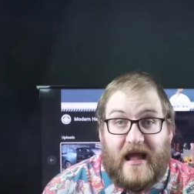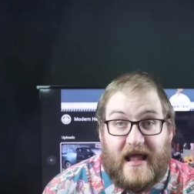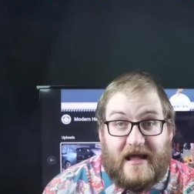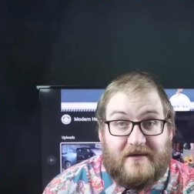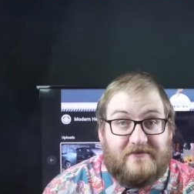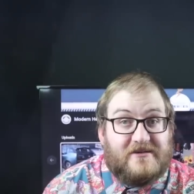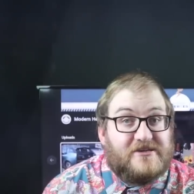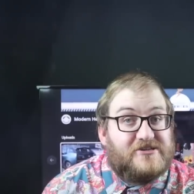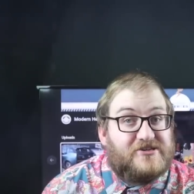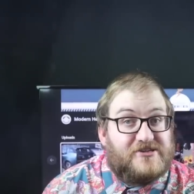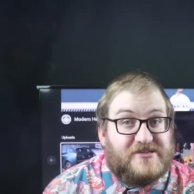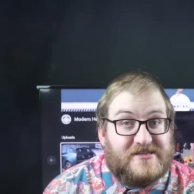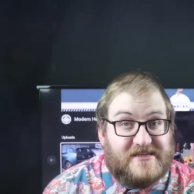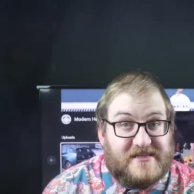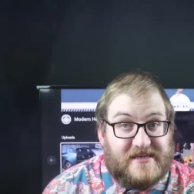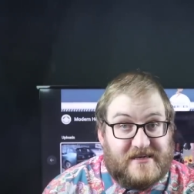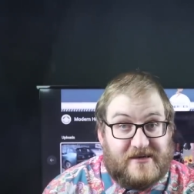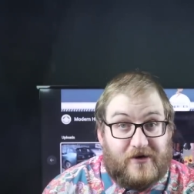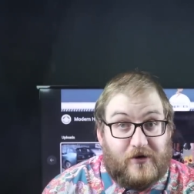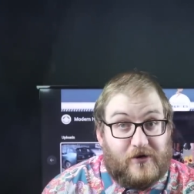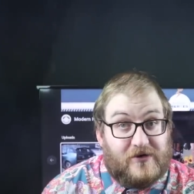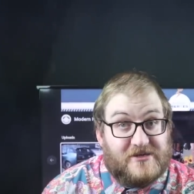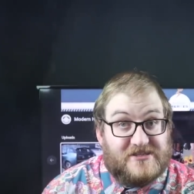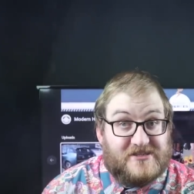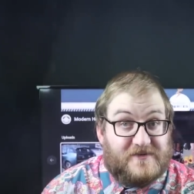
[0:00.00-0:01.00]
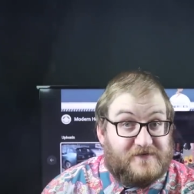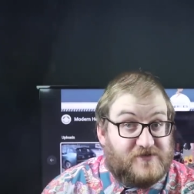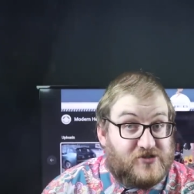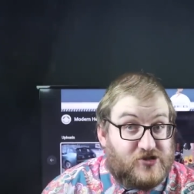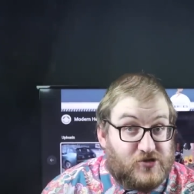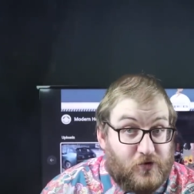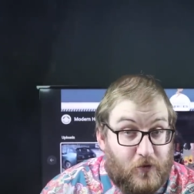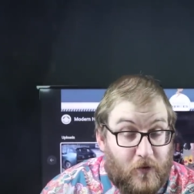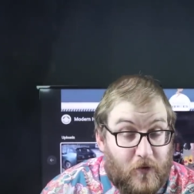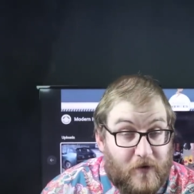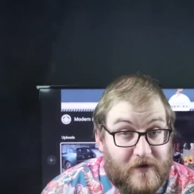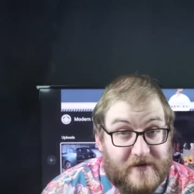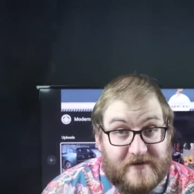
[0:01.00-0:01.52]
electricity costs have
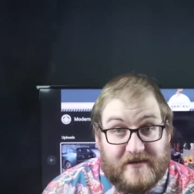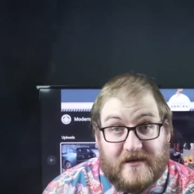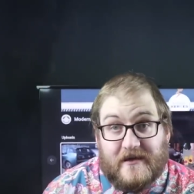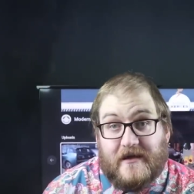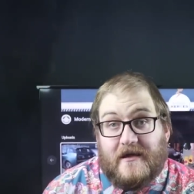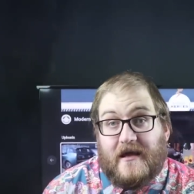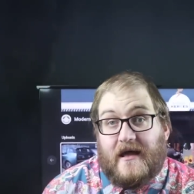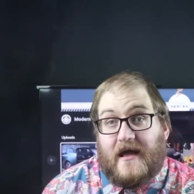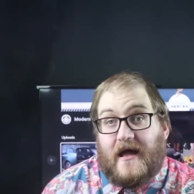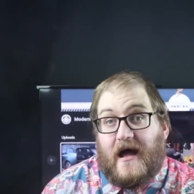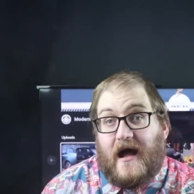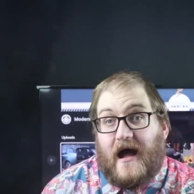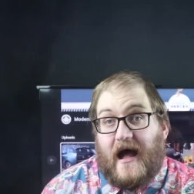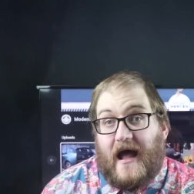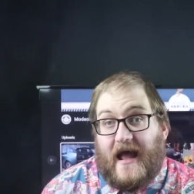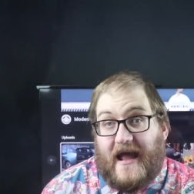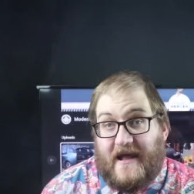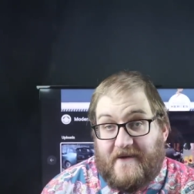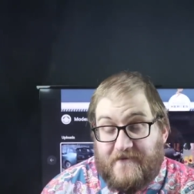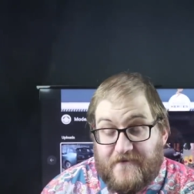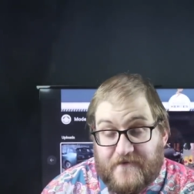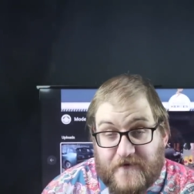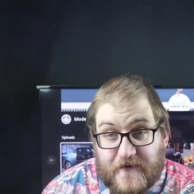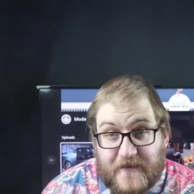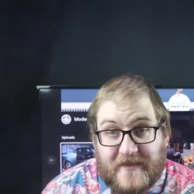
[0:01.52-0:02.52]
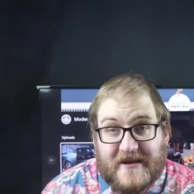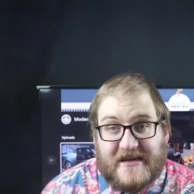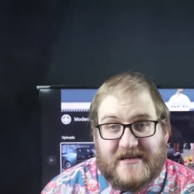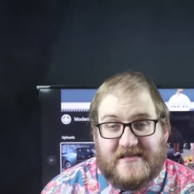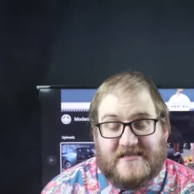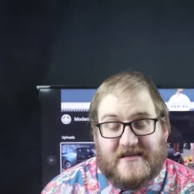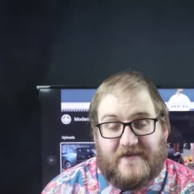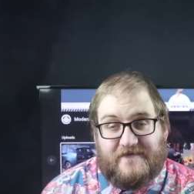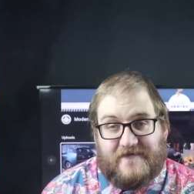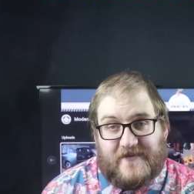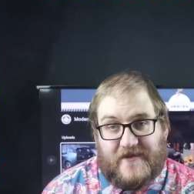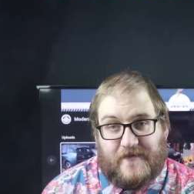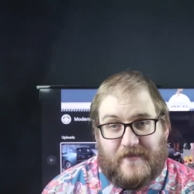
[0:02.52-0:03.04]
soared. Everybody's
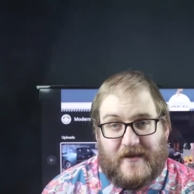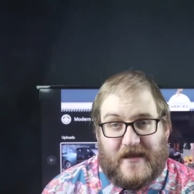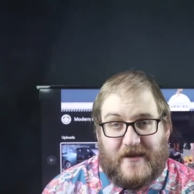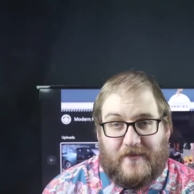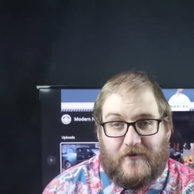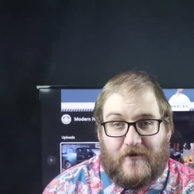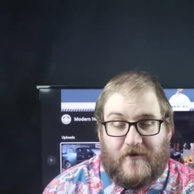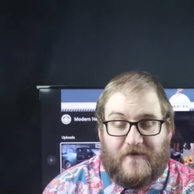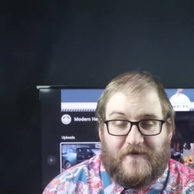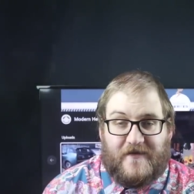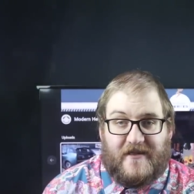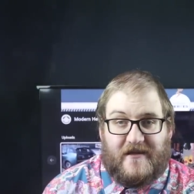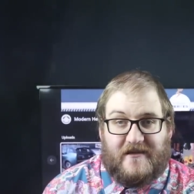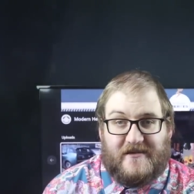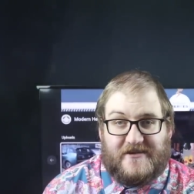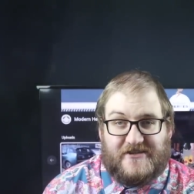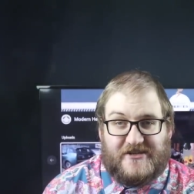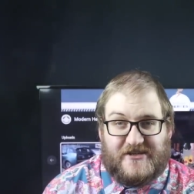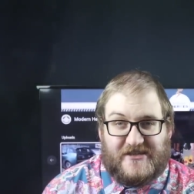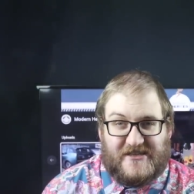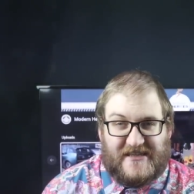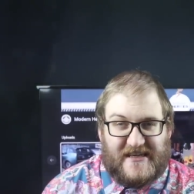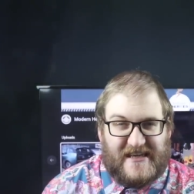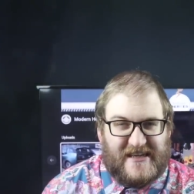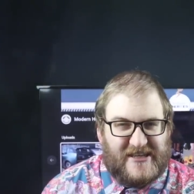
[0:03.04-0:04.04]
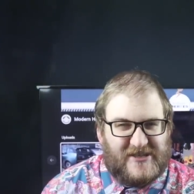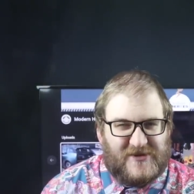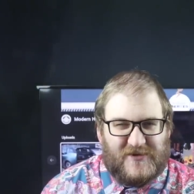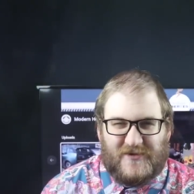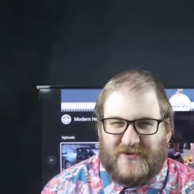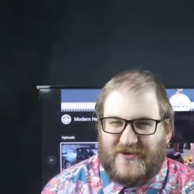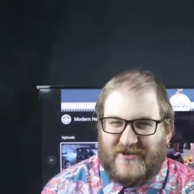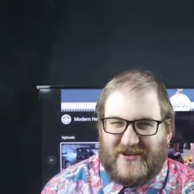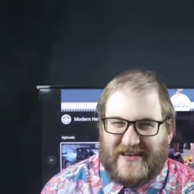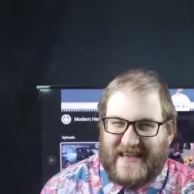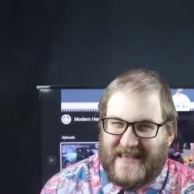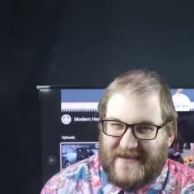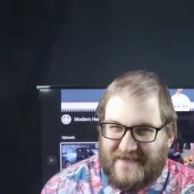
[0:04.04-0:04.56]
having to pay more for the electricity, so
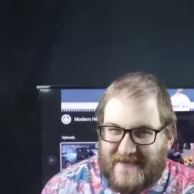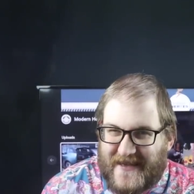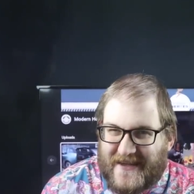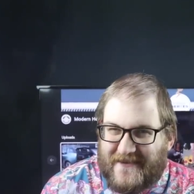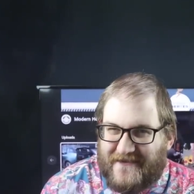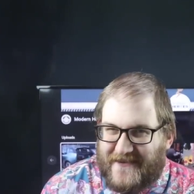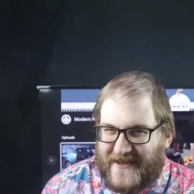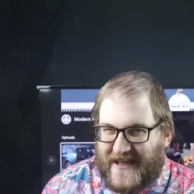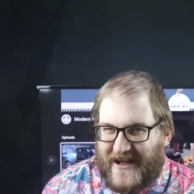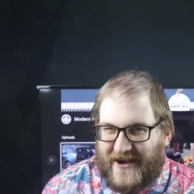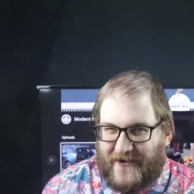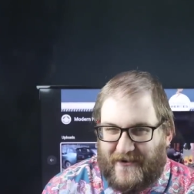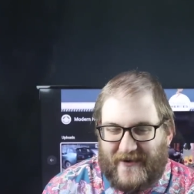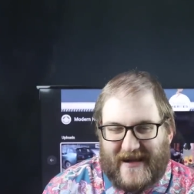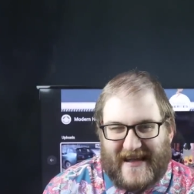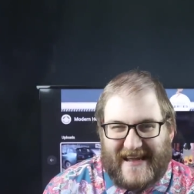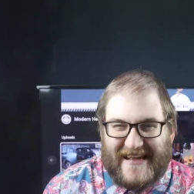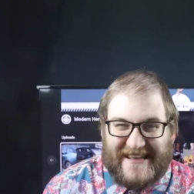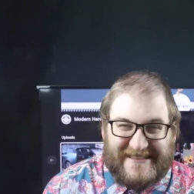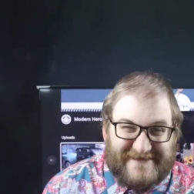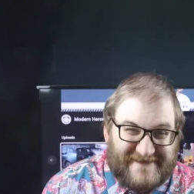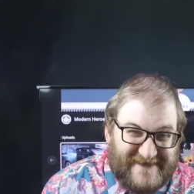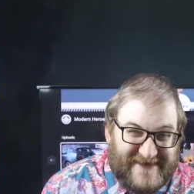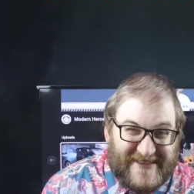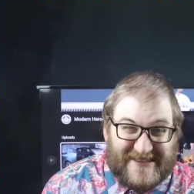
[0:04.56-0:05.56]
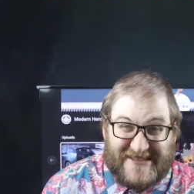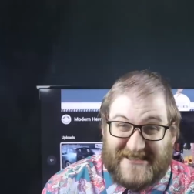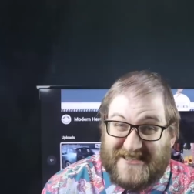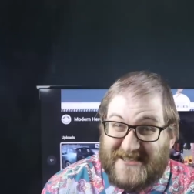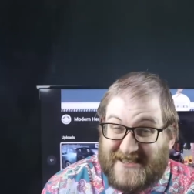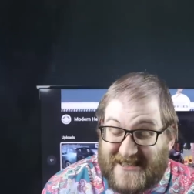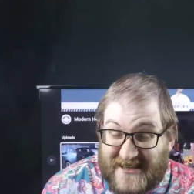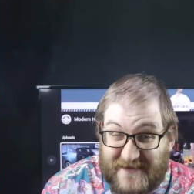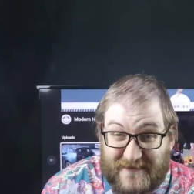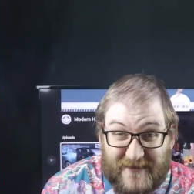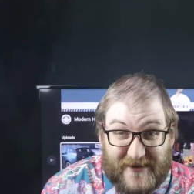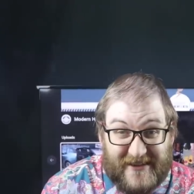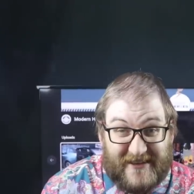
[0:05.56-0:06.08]
to keep giving it away doesn't
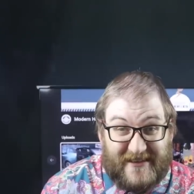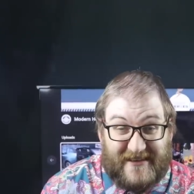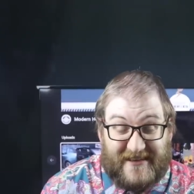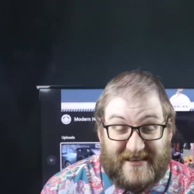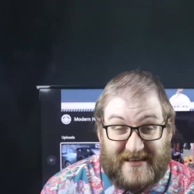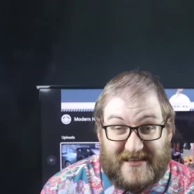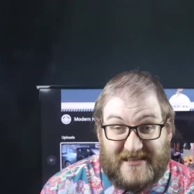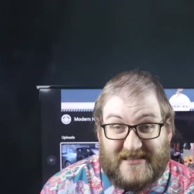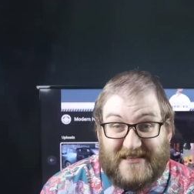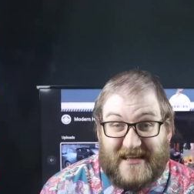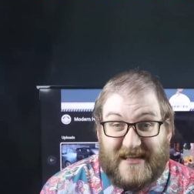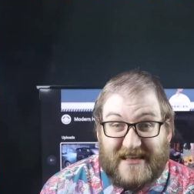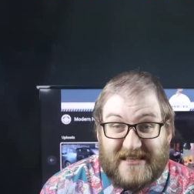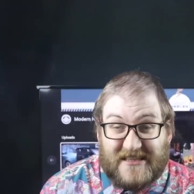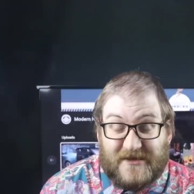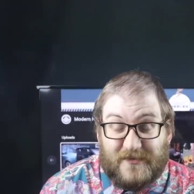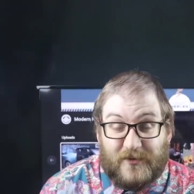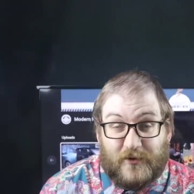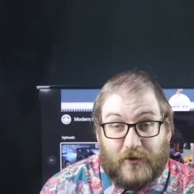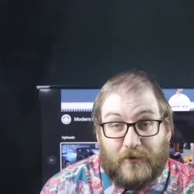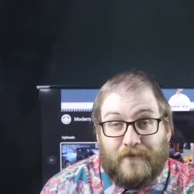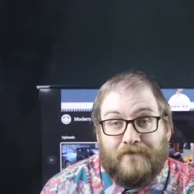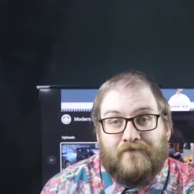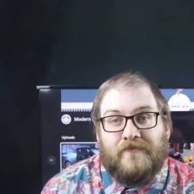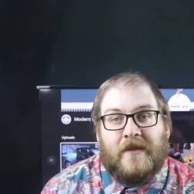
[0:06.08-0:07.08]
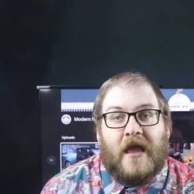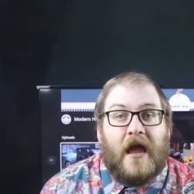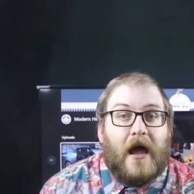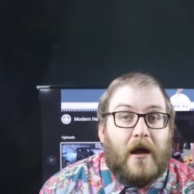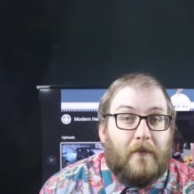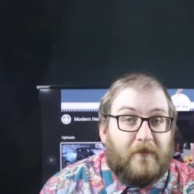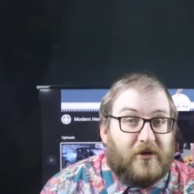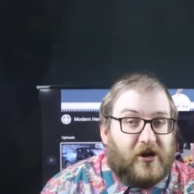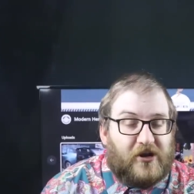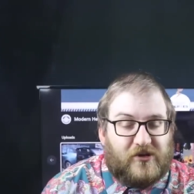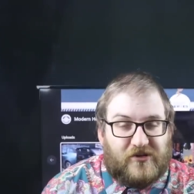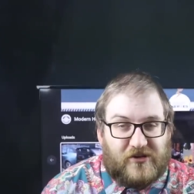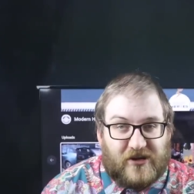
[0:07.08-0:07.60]
seem particularly sensible.
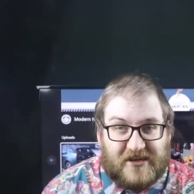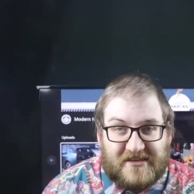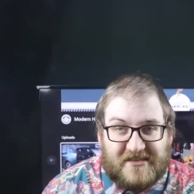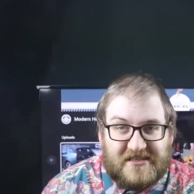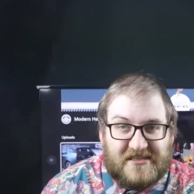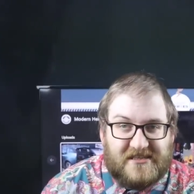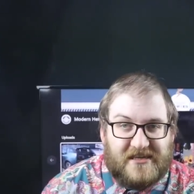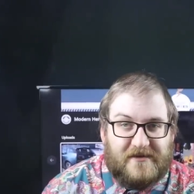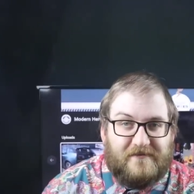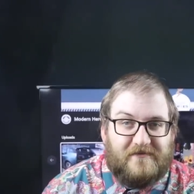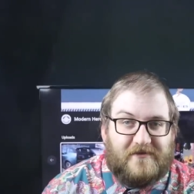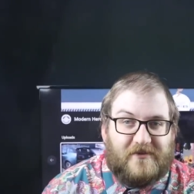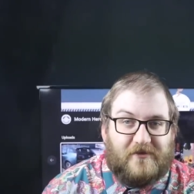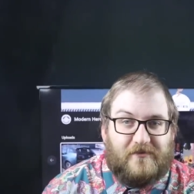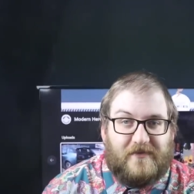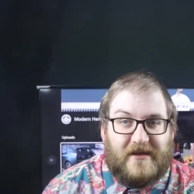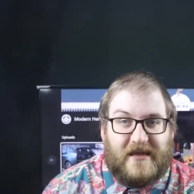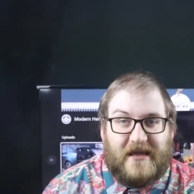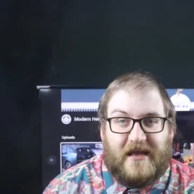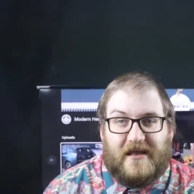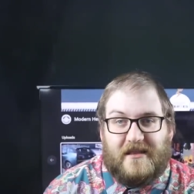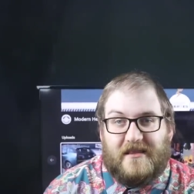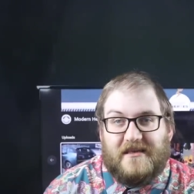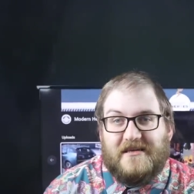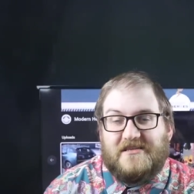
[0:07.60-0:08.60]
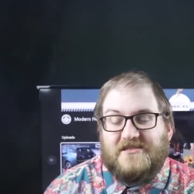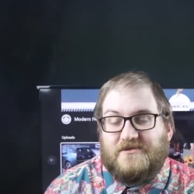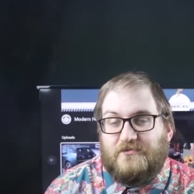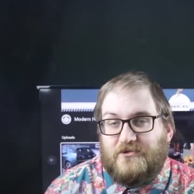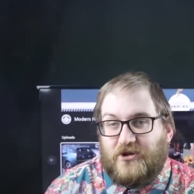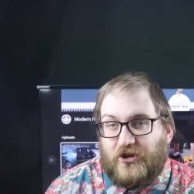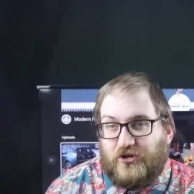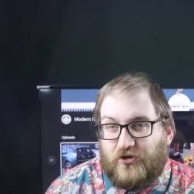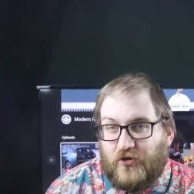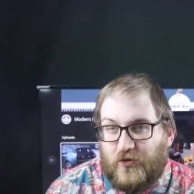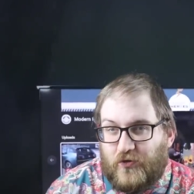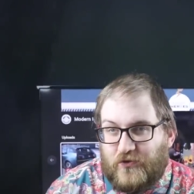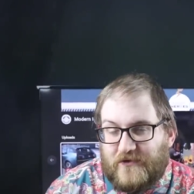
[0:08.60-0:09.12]
But it does seem to me, at least with
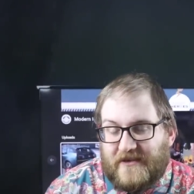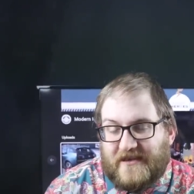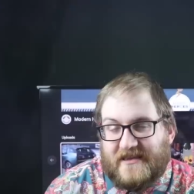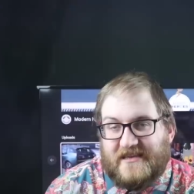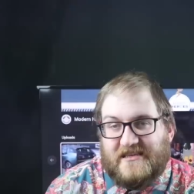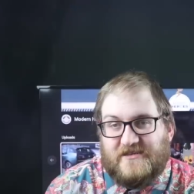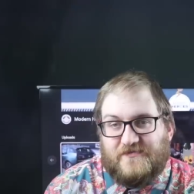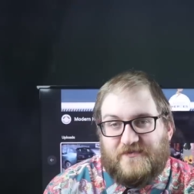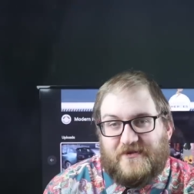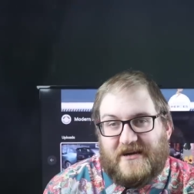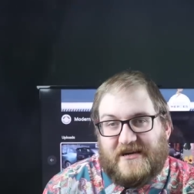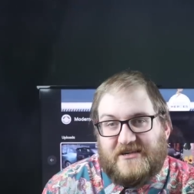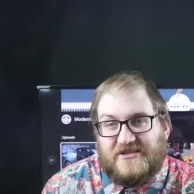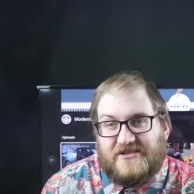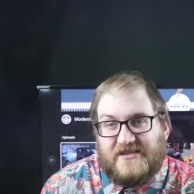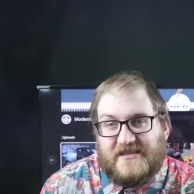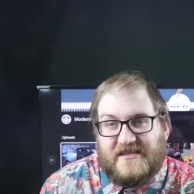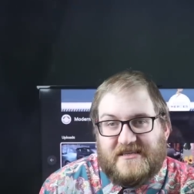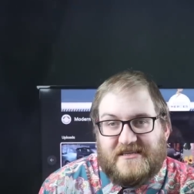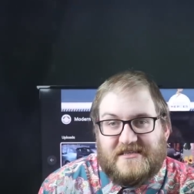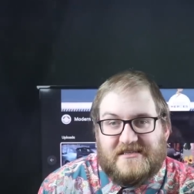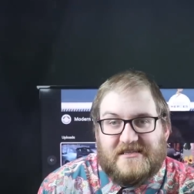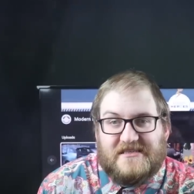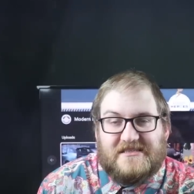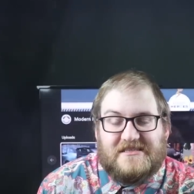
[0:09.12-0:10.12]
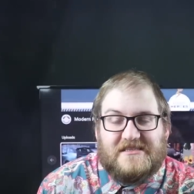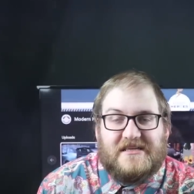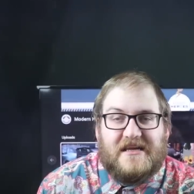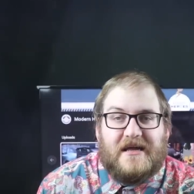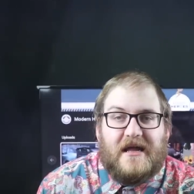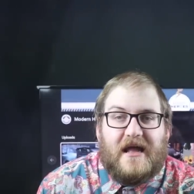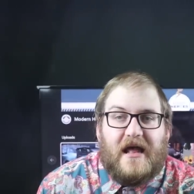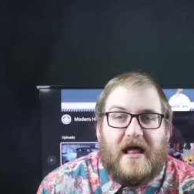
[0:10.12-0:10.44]
the tone of these press releases,